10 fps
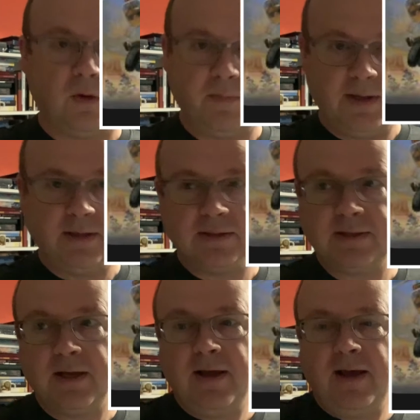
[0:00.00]
bins,
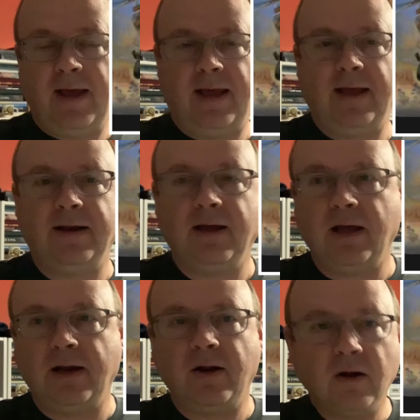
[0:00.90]
and I
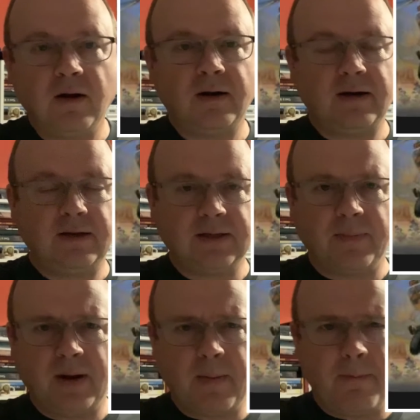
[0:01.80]
had heard
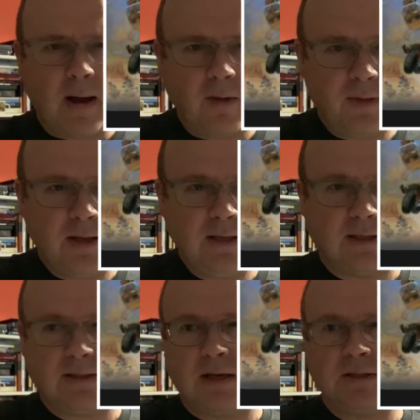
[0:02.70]
something about these. I
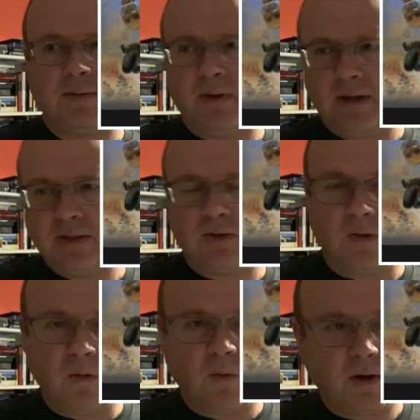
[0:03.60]
saw somebody had
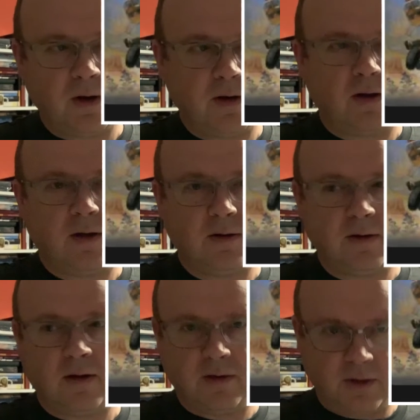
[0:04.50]
sold one
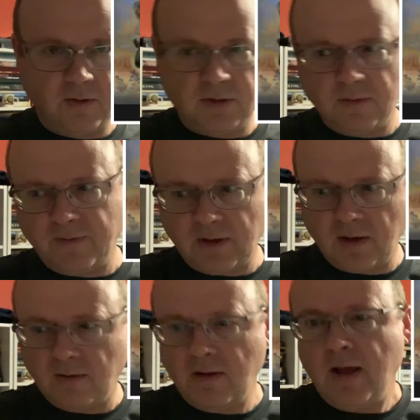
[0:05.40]
on a YouTube video,